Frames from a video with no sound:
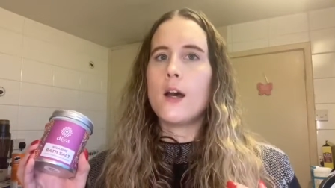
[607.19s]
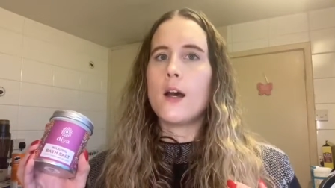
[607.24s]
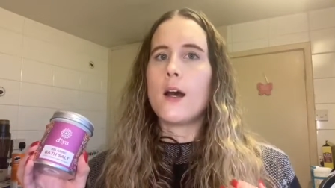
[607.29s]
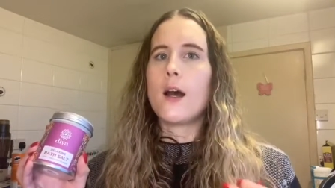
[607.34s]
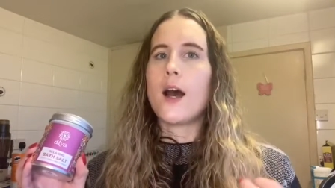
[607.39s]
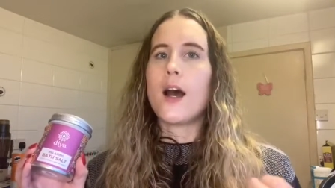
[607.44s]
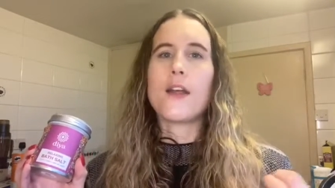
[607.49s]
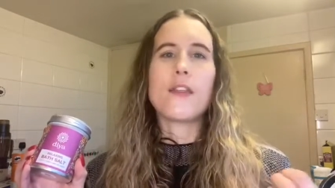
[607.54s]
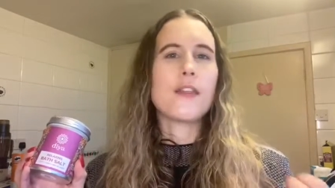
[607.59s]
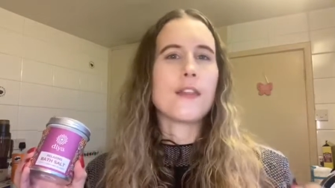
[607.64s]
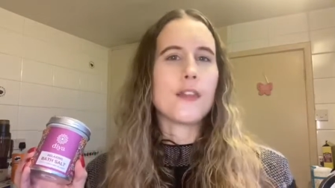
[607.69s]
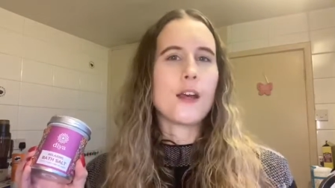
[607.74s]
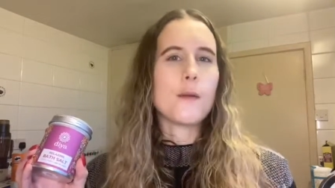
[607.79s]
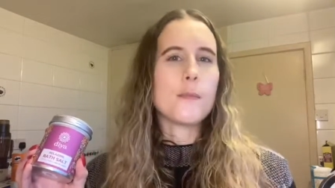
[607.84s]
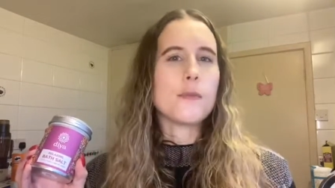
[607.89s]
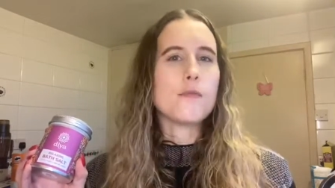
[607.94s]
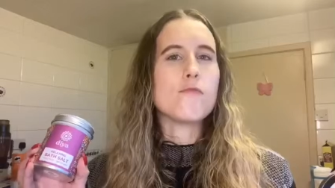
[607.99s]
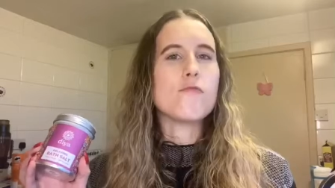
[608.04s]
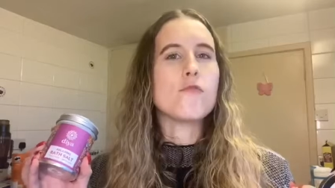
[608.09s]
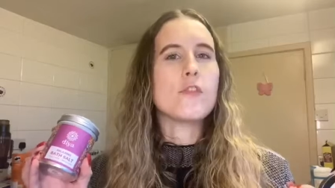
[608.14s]
I think that'd be
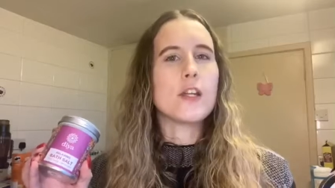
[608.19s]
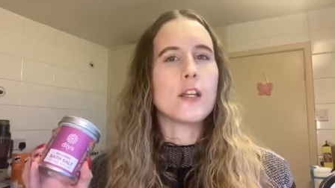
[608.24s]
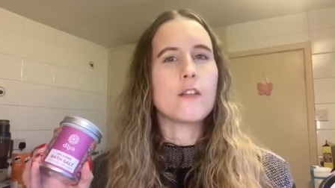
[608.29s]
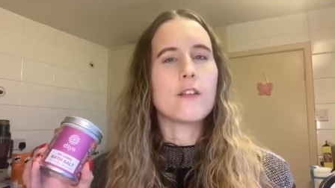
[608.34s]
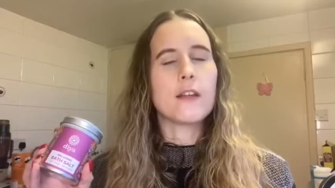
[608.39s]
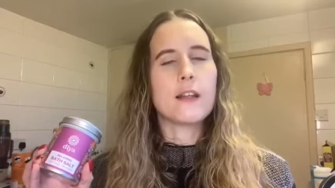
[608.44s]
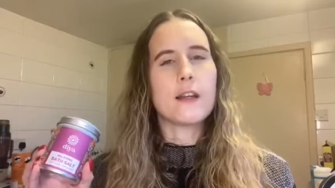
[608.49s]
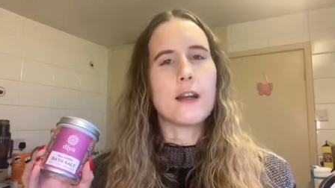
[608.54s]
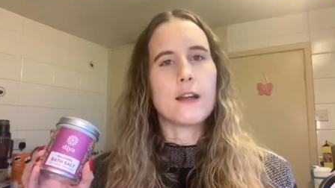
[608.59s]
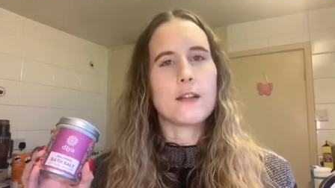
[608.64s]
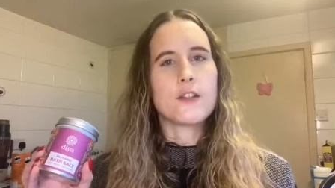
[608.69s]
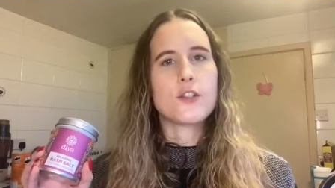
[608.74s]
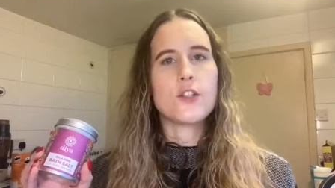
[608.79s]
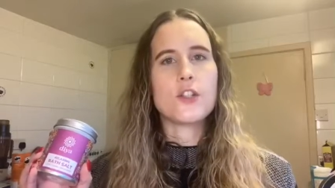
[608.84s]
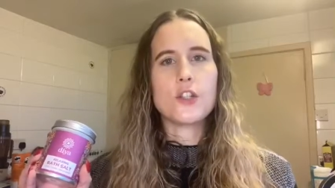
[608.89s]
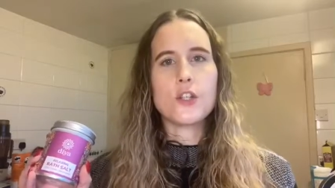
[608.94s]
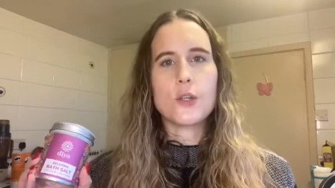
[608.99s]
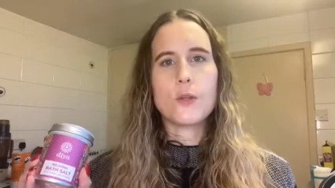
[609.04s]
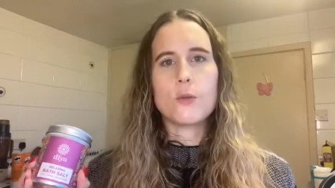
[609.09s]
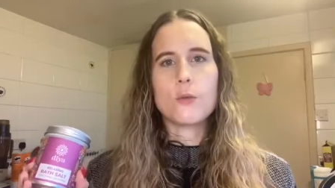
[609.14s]
really, really nice to
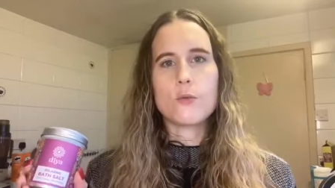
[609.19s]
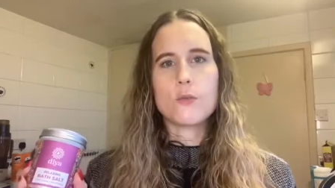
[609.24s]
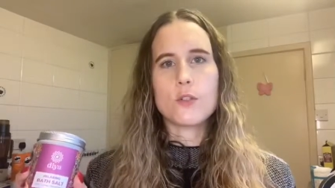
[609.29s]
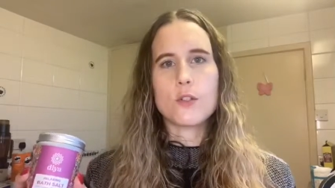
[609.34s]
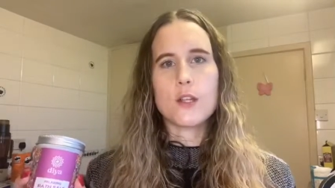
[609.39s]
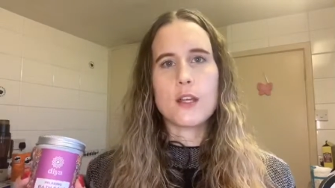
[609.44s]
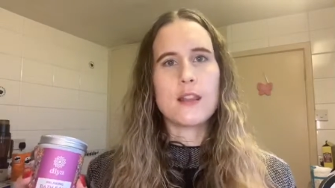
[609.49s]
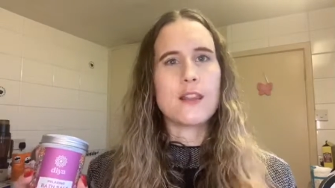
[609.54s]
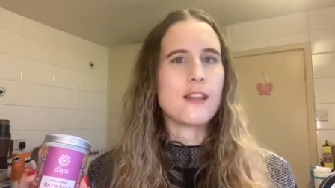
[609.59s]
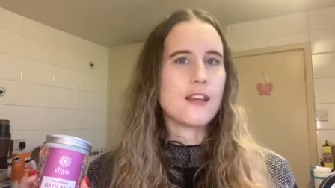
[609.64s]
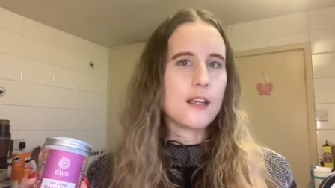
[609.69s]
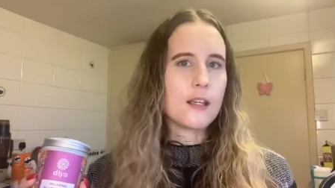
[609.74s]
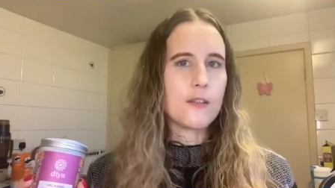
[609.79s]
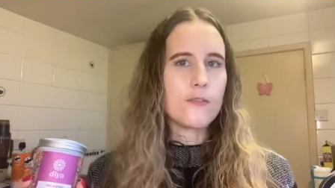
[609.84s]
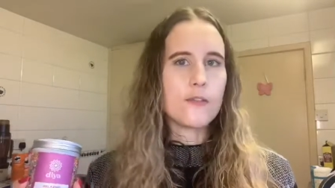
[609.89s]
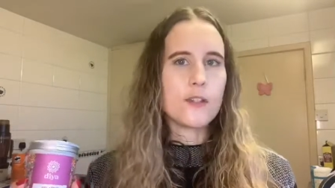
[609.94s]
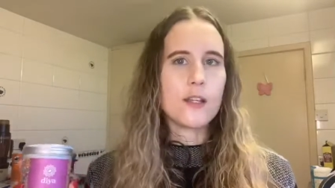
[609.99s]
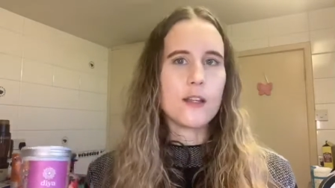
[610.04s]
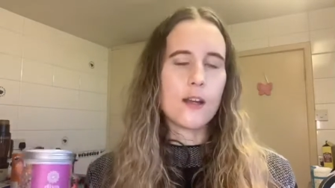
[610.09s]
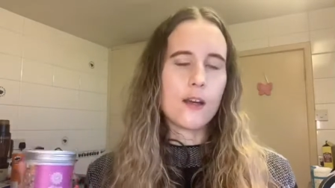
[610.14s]
use in the
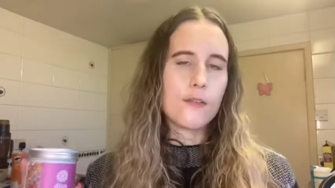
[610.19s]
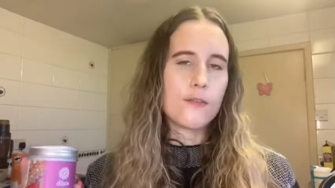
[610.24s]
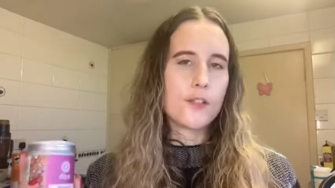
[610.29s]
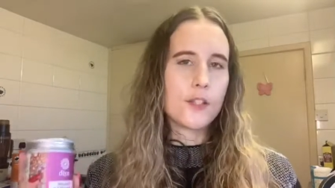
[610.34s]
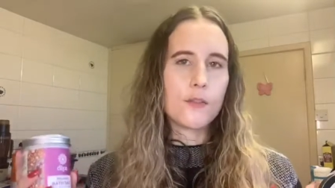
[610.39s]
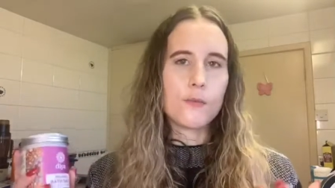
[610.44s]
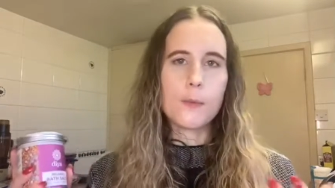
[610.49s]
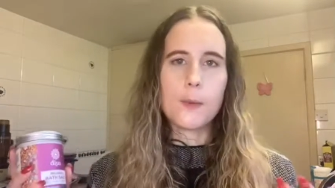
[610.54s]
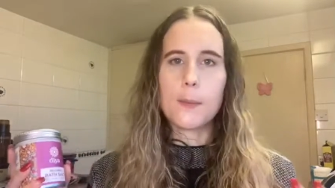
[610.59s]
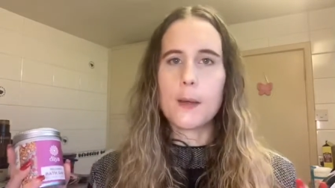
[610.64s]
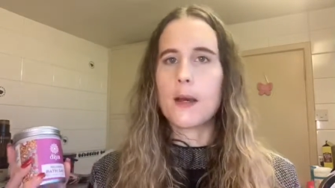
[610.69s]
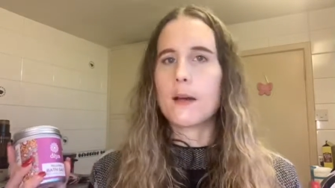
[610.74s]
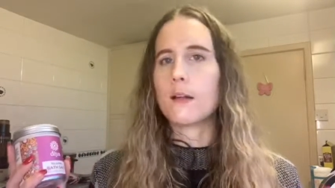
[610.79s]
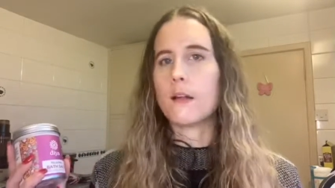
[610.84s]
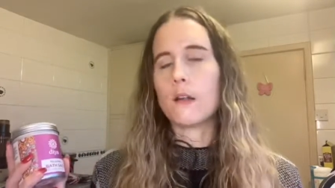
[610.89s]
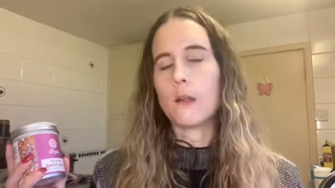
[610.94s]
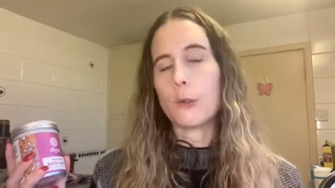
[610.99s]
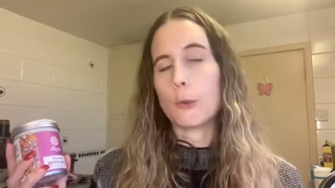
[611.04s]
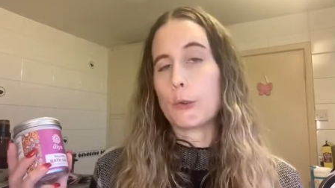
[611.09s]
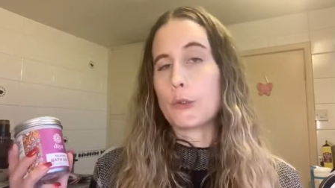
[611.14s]
evening after you've maybe had a
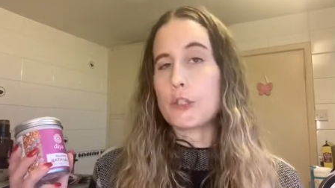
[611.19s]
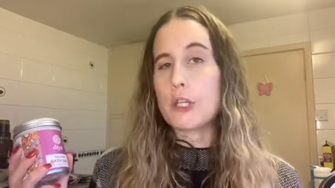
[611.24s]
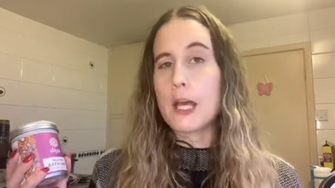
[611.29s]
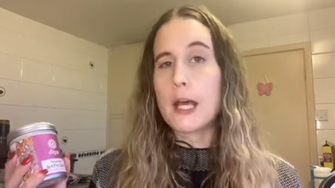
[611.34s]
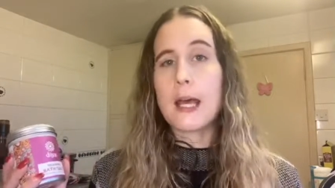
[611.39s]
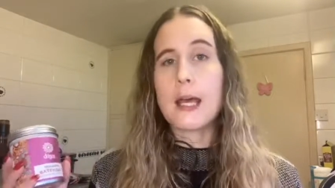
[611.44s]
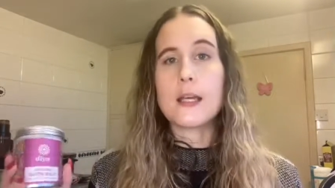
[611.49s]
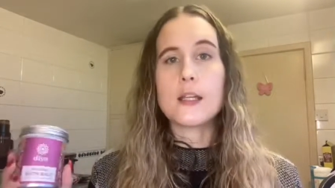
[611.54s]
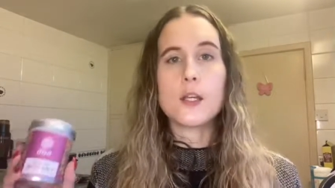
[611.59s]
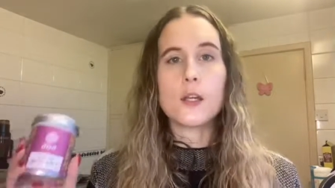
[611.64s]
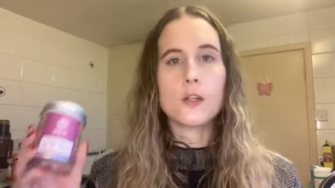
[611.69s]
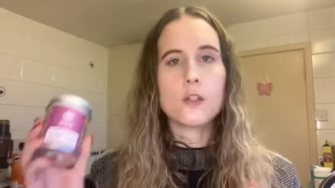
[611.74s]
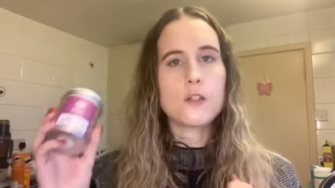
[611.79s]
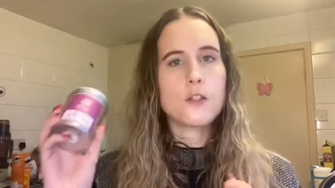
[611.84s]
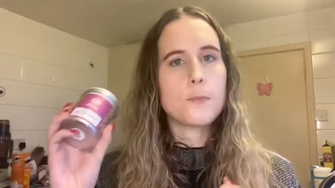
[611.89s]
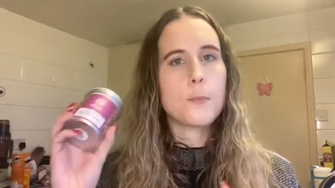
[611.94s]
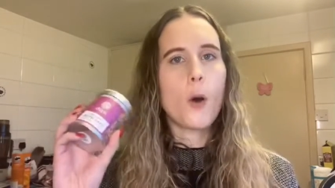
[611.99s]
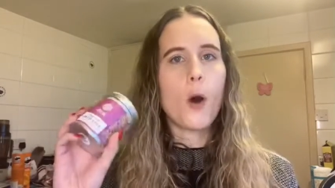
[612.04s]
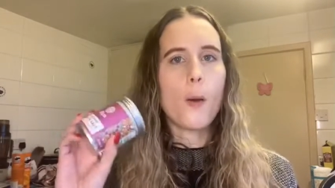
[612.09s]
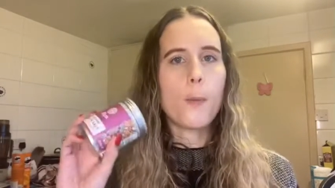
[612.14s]
long day. You can just
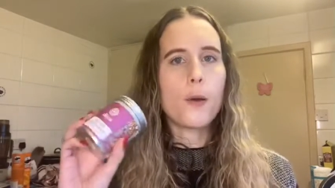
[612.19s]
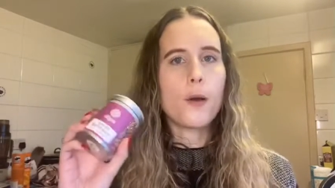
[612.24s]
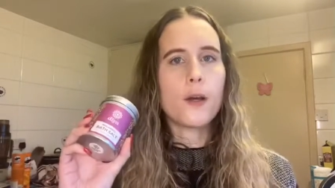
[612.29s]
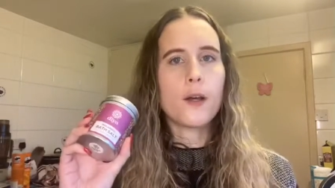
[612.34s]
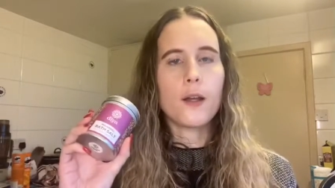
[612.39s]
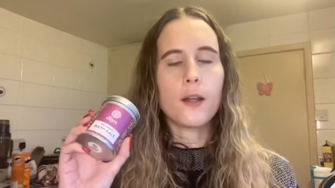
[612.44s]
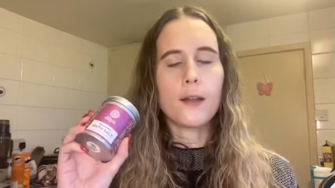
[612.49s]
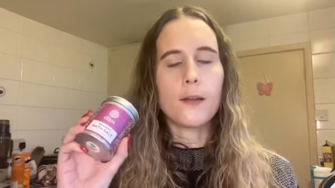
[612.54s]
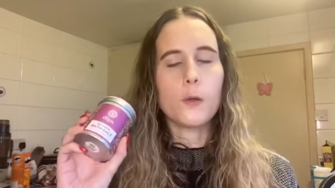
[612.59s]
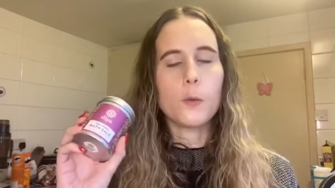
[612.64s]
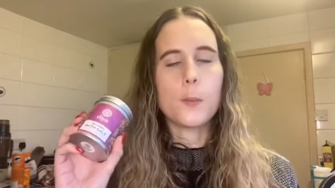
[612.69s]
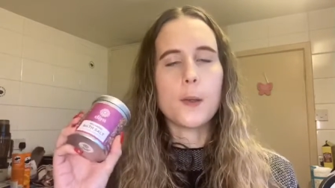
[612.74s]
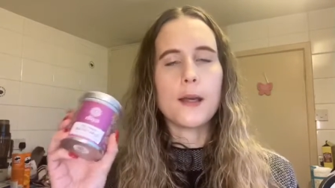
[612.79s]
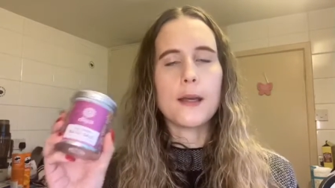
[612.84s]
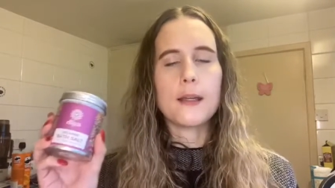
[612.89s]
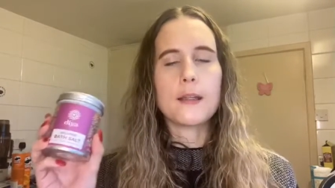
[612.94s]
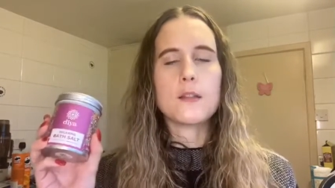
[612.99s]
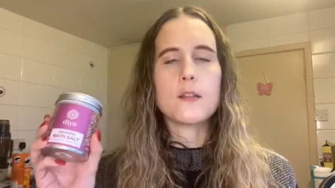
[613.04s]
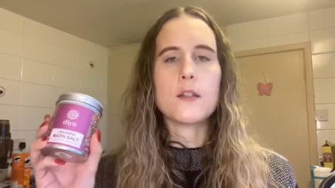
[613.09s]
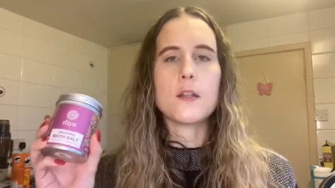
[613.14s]
pop it a little bit
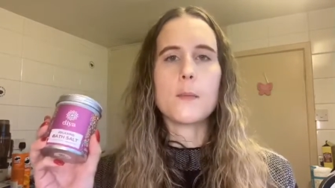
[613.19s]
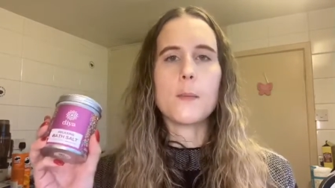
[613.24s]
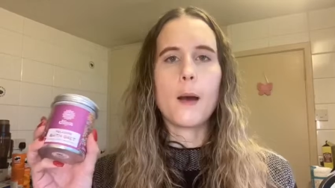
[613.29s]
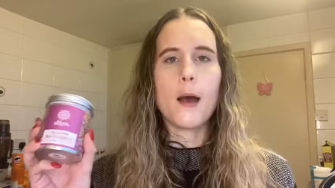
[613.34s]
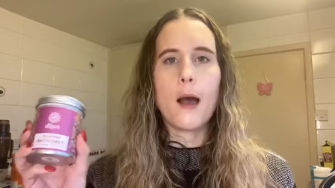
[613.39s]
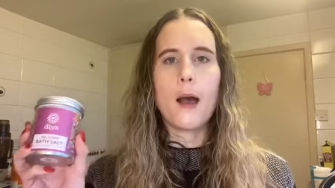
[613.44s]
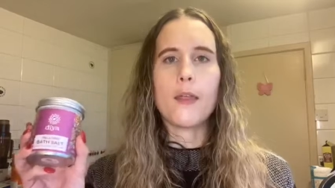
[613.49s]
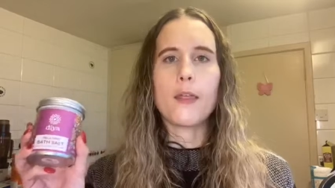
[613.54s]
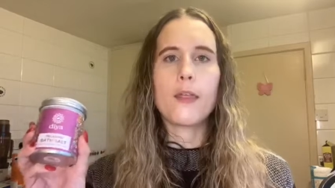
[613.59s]
into your bath